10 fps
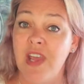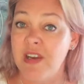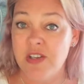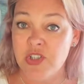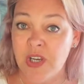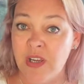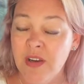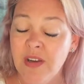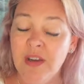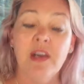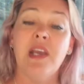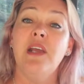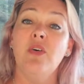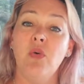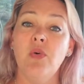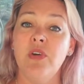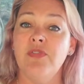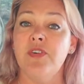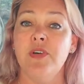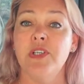energy in order
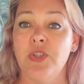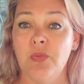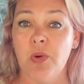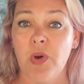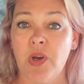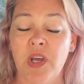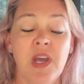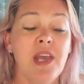for it to work.